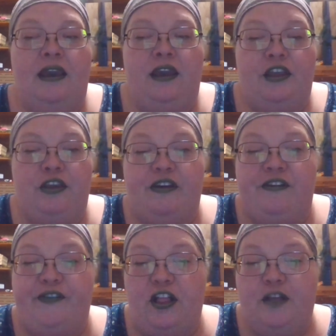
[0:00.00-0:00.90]
You can
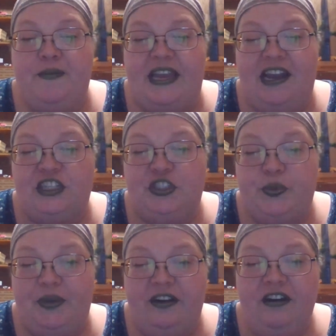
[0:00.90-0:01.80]
follow me on
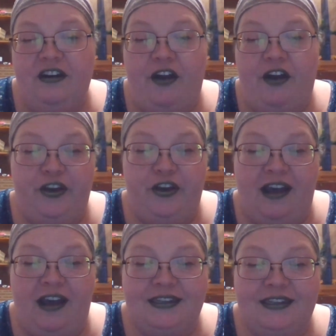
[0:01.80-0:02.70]
Twitter, Author
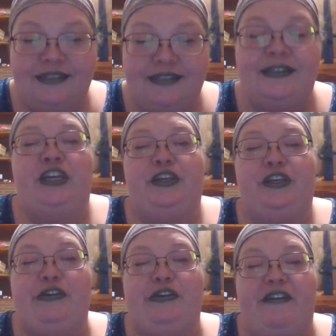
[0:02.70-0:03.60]
Goddess.
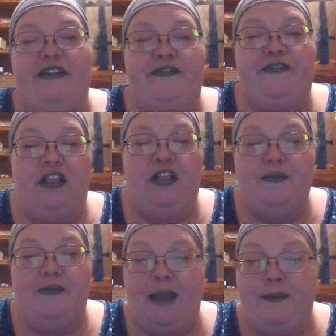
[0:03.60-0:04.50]
You can follow
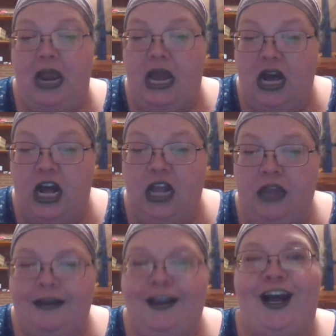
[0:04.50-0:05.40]
my blog,
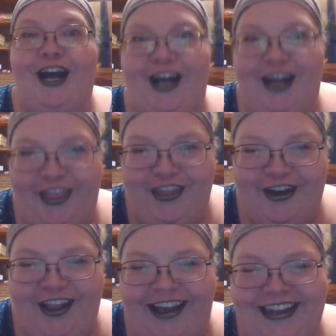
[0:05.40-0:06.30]
Author
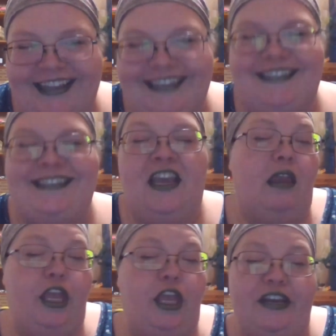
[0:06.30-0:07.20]
Goddess.
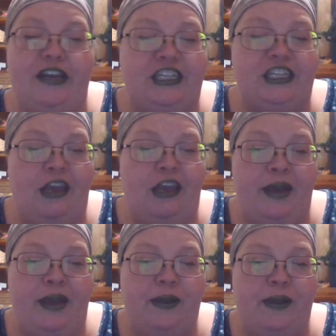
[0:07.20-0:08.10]
You can check out
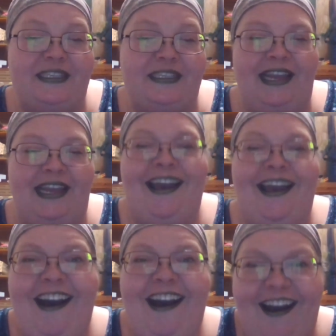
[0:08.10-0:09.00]
my website,
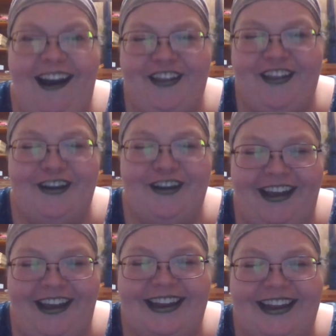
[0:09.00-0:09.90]
Author
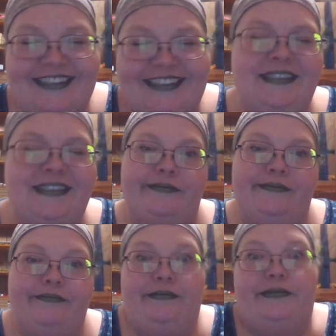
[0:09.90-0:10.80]
Goddess.
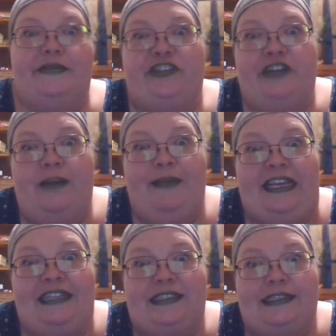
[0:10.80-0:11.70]
Try to be
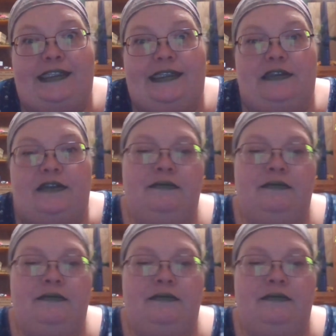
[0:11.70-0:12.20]
consistent.